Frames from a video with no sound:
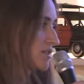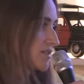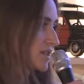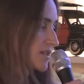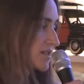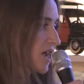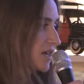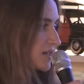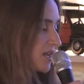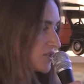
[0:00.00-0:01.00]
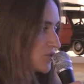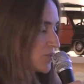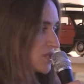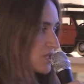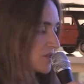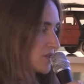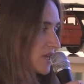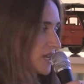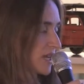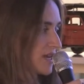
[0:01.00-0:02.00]
is cutting edge,
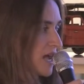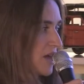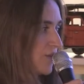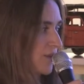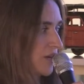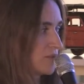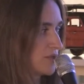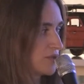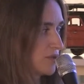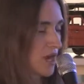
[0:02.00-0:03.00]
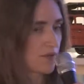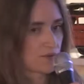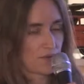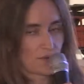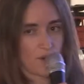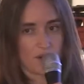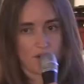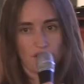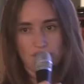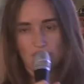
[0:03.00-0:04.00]
particularly in how they're able to cut through the
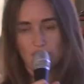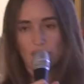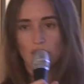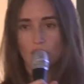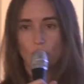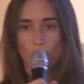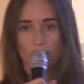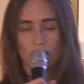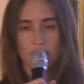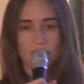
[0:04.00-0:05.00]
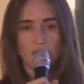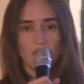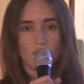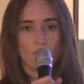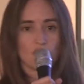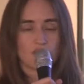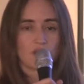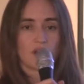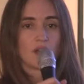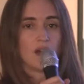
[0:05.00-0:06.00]
water and generate low wake,
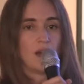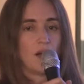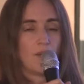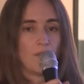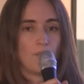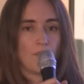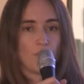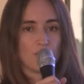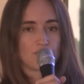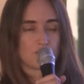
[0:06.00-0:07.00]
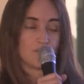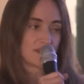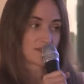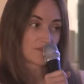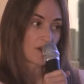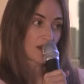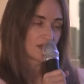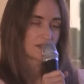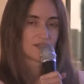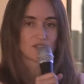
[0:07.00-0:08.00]
which makes the
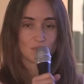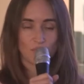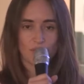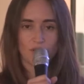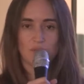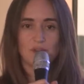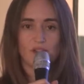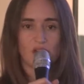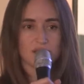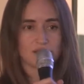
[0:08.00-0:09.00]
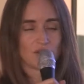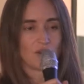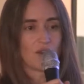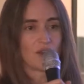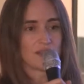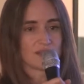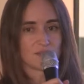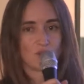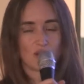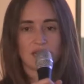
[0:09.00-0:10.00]
ride smoother, but also
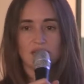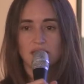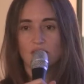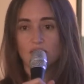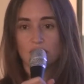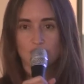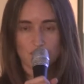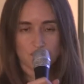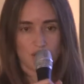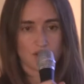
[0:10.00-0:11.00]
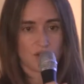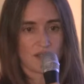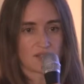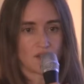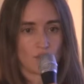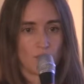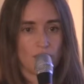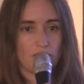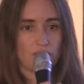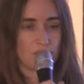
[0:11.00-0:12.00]
is more lenient on the infrastructure that's on the
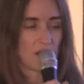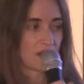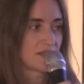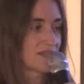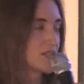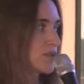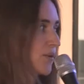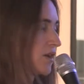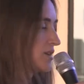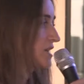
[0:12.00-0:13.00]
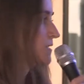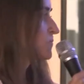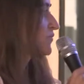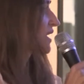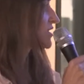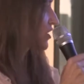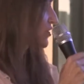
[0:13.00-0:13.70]
water, the bulkheads and so on. It's